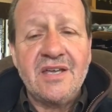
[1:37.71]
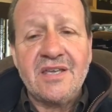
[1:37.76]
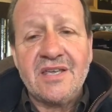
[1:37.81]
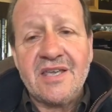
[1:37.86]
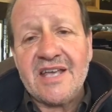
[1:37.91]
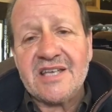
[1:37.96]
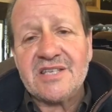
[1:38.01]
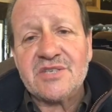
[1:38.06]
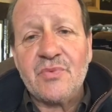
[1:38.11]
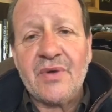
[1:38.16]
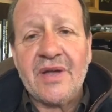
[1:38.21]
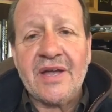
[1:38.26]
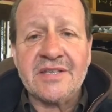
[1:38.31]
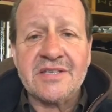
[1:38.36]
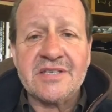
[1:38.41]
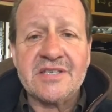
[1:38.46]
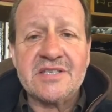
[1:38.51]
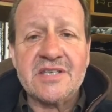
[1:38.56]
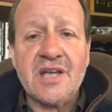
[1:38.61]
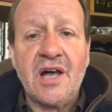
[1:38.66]
Yes, we had
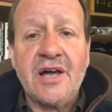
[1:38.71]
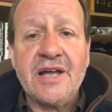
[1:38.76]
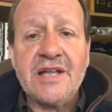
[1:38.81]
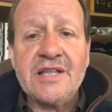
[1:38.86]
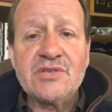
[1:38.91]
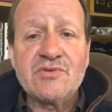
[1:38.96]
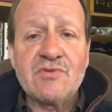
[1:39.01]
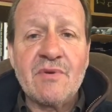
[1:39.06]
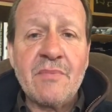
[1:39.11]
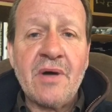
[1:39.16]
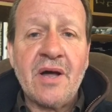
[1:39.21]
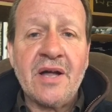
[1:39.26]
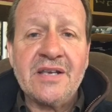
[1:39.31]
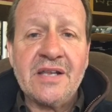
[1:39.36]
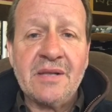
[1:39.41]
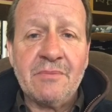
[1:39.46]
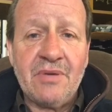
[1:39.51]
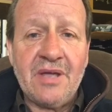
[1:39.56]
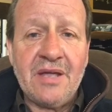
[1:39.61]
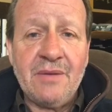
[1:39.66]
signs
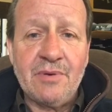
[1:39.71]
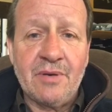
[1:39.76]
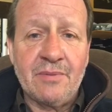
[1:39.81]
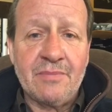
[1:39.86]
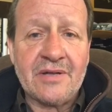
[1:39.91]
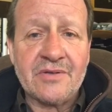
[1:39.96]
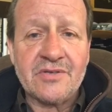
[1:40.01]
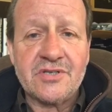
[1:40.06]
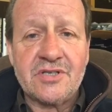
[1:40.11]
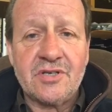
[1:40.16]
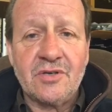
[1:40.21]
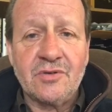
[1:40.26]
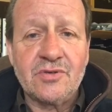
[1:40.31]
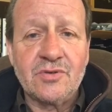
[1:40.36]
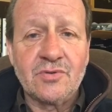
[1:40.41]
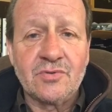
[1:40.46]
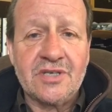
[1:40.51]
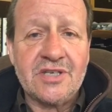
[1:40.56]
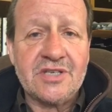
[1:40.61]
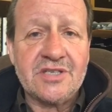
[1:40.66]
reminding people about
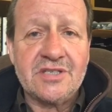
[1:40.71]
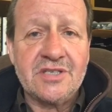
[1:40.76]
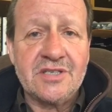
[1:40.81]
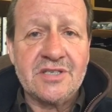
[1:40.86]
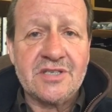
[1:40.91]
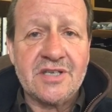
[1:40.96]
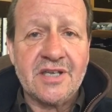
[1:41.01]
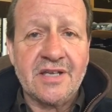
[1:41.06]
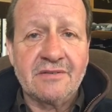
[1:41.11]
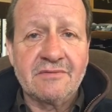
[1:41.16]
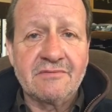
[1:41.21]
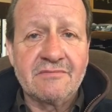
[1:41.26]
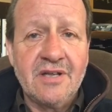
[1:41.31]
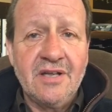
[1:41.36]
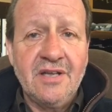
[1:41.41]
social distancing.